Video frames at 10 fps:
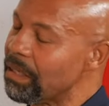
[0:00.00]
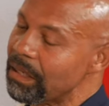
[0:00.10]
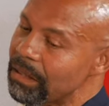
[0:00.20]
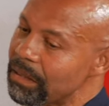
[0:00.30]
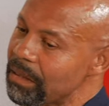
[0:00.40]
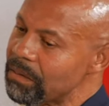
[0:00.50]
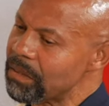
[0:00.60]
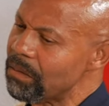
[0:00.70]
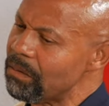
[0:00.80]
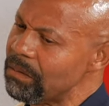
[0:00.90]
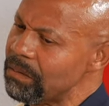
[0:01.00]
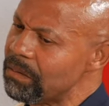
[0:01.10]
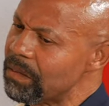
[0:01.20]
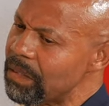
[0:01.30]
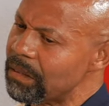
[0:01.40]
Yeah, I think that's the only
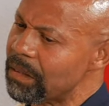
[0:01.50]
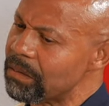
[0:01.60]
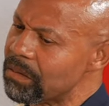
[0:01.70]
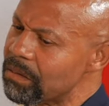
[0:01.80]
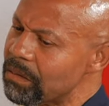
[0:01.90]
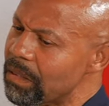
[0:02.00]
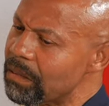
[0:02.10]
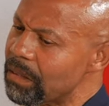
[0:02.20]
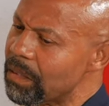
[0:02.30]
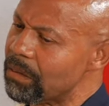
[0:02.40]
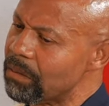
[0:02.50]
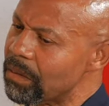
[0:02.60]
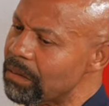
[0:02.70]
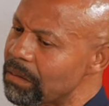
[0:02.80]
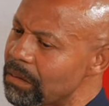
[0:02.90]
thing that just yeah, that I
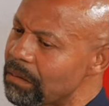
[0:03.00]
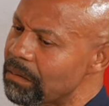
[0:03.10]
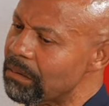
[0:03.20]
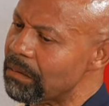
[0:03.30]
wanted to